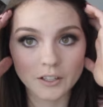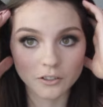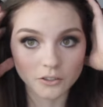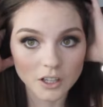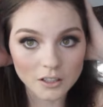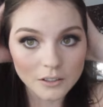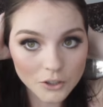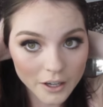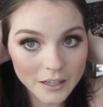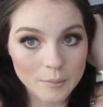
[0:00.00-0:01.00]
Rachel just
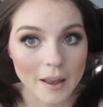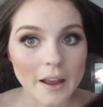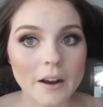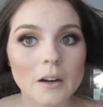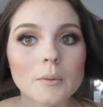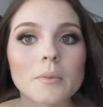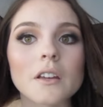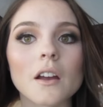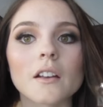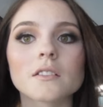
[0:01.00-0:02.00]
straightened my hair
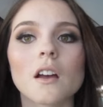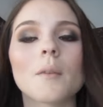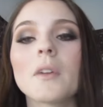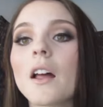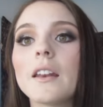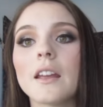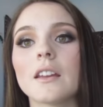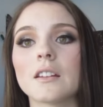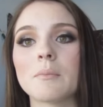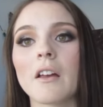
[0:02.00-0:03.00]
because I'm not
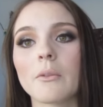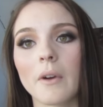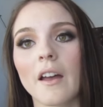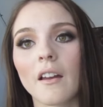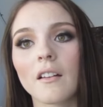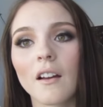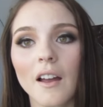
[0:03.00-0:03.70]
naked, by the way.